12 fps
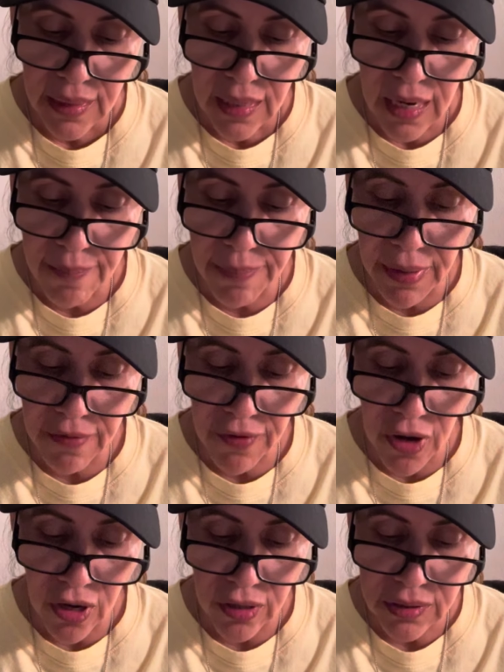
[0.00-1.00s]
Above
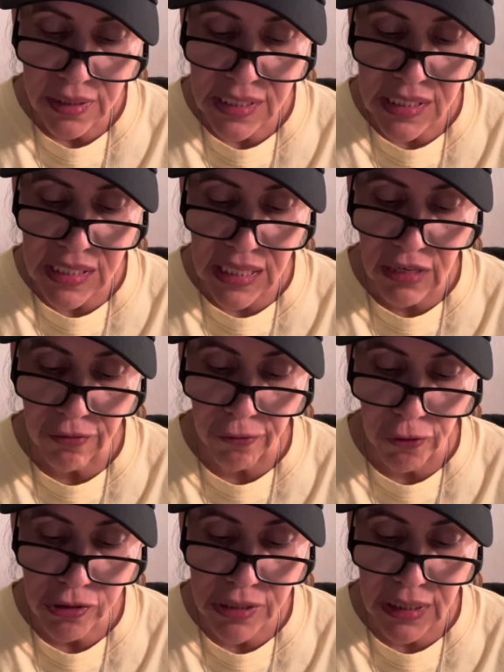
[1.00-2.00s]
all, seek
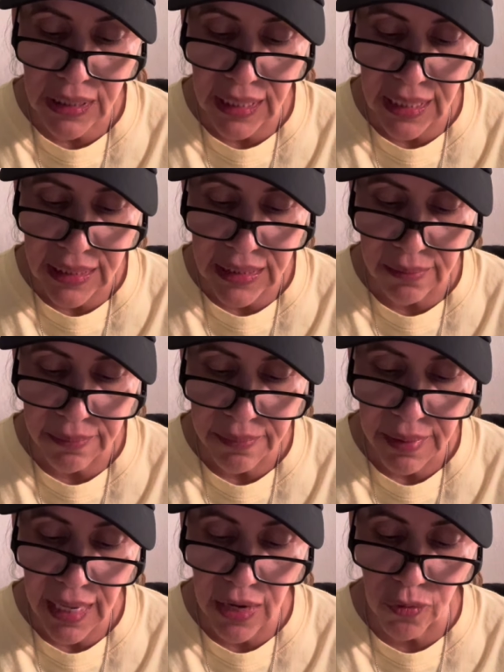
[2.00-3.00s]
first the kingdom
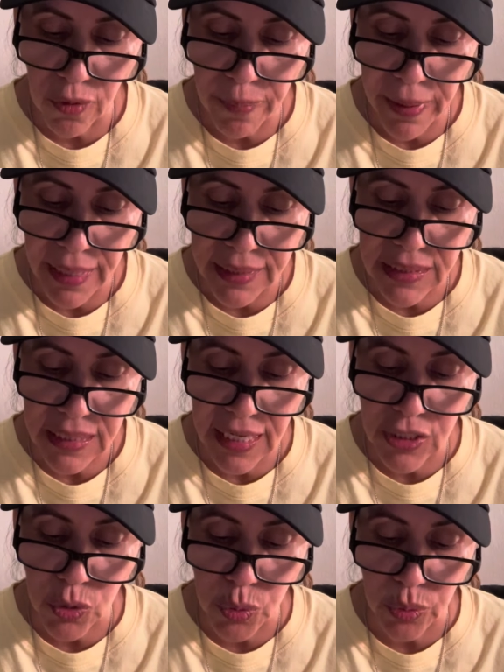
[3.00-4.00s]
and repent.
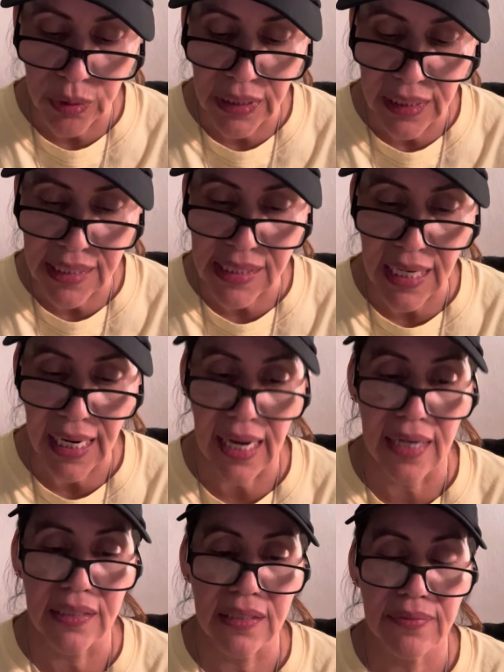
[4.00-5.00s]
It truly is at
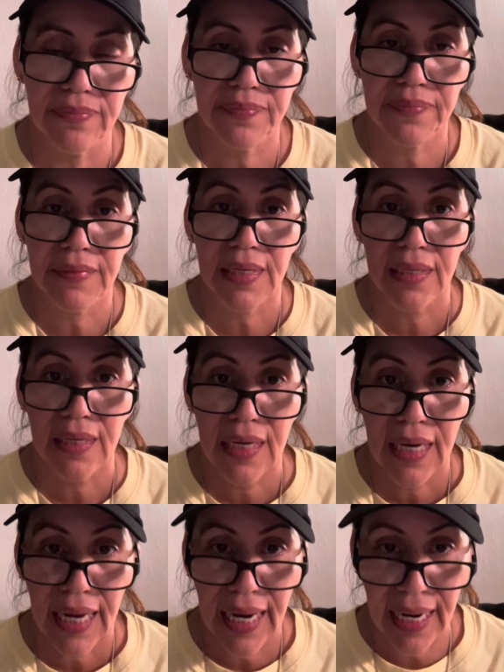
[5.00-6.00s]
hand.
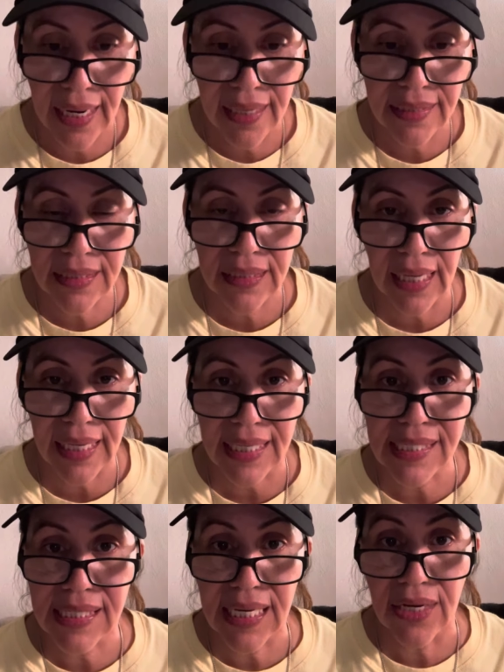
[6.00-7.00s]
And like I
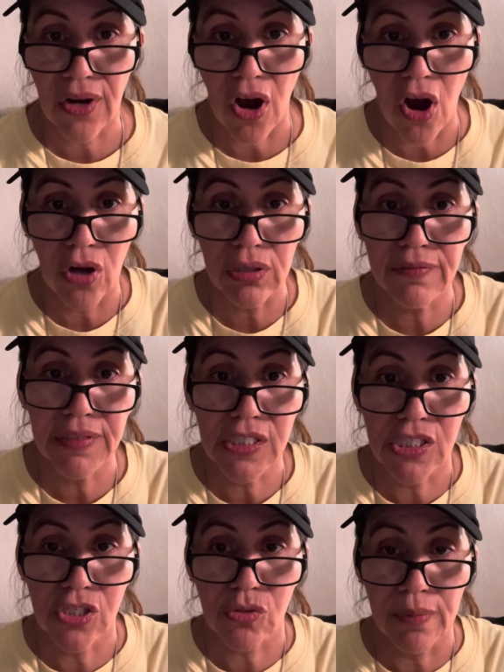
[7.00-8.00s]
said, all of the
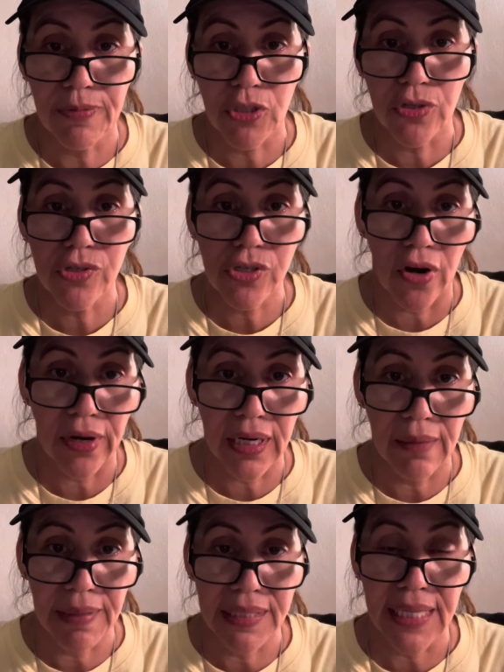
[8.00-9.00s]
scriptures are going
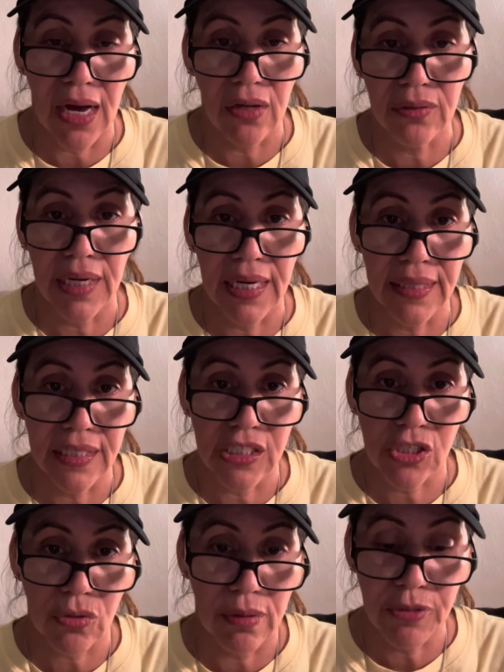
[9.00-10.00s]
to be down in the
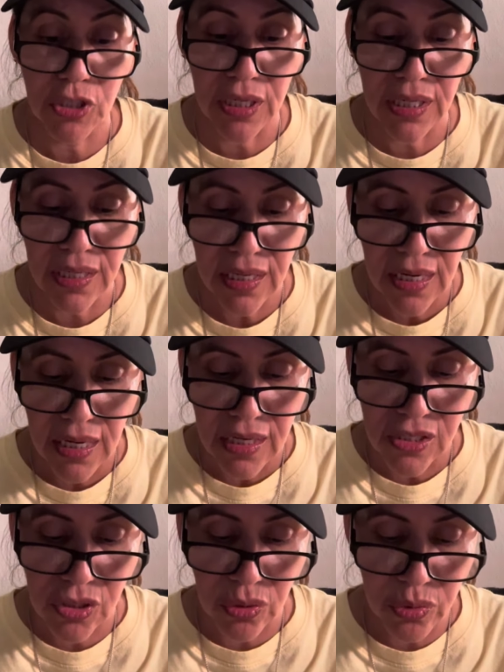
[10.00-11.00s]
description.
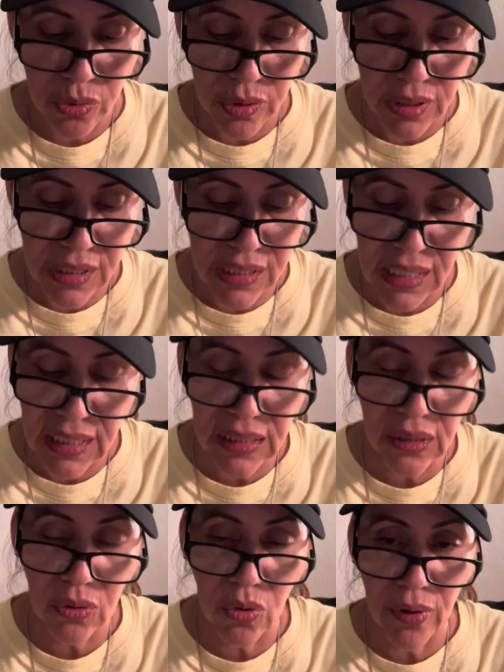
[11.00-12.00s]
So seek the
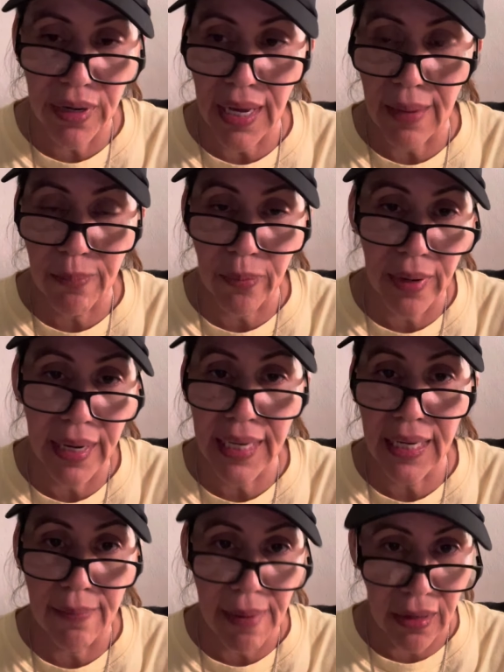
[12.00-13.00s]
Lord and pray
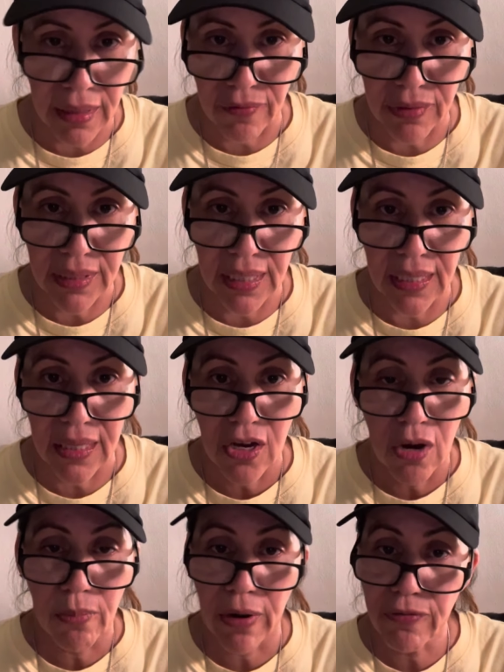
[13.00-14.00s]
about everything.
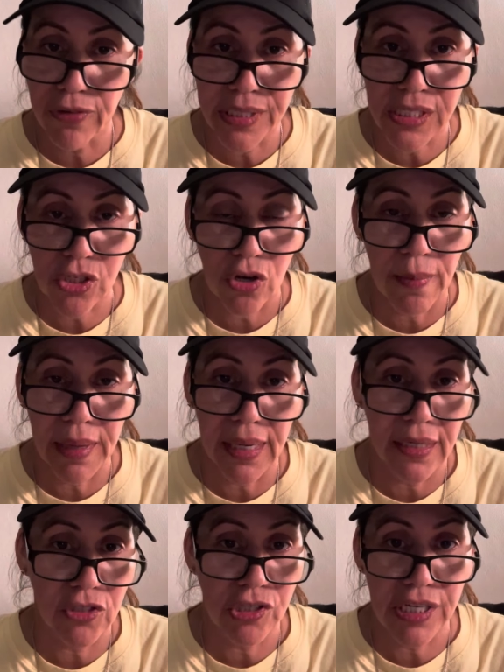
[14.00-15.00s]
Pray for discernment,
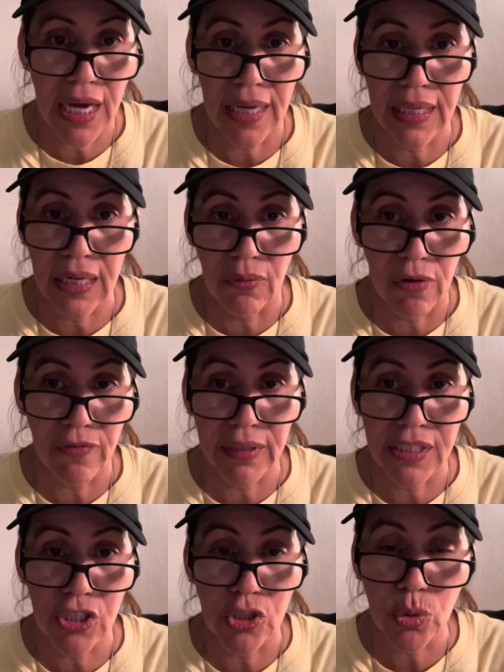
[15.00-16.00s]
understanding, and
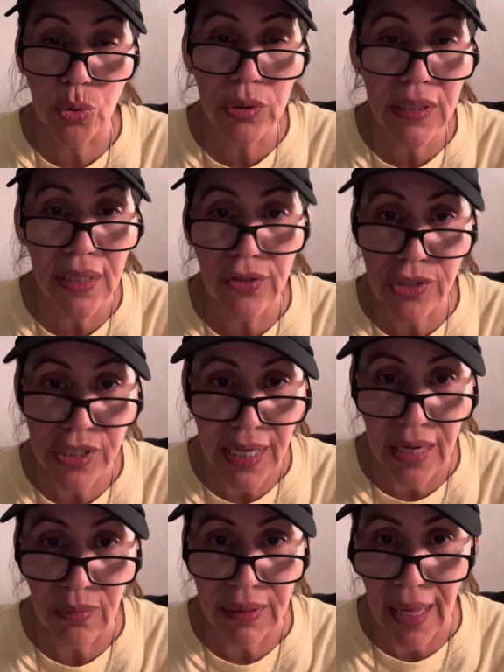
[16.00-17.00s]
revelation. Truly
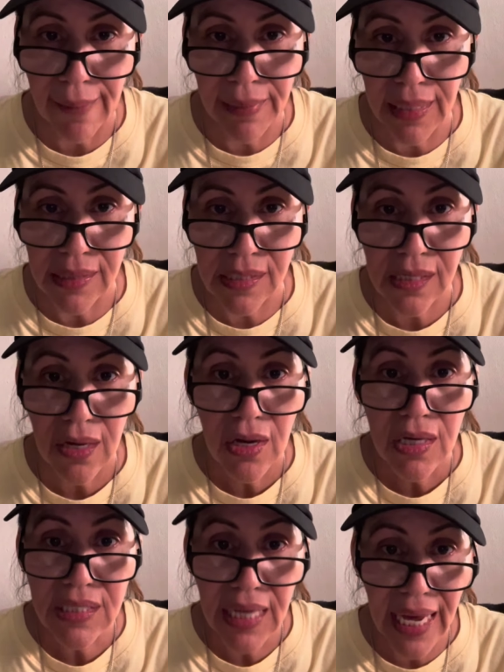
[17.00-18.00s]
understand what that means.
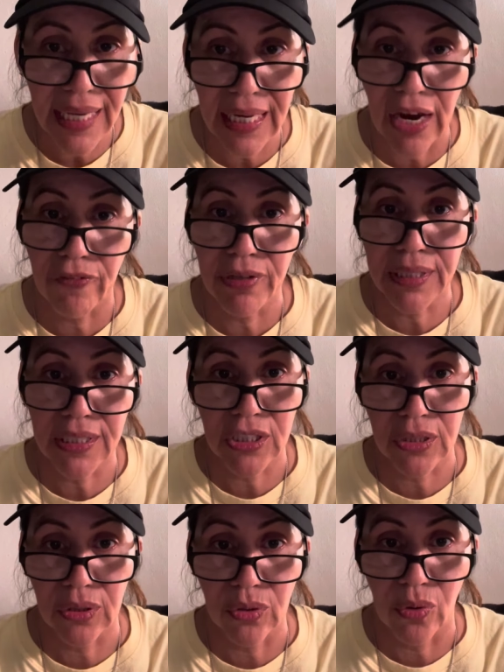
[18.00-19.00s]
Take everything to
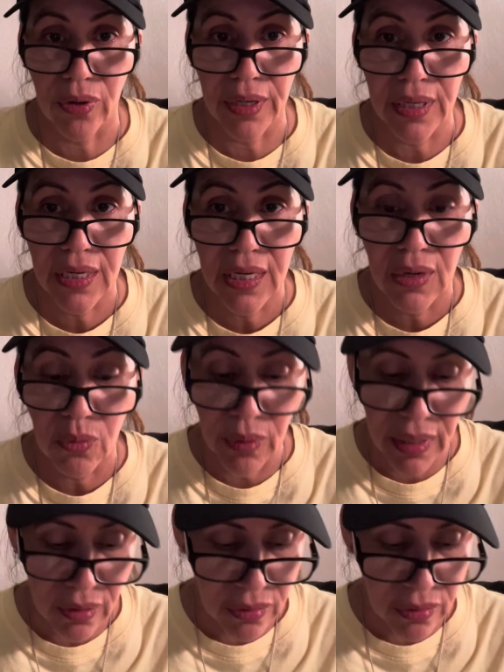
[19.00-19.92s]
the Lord. What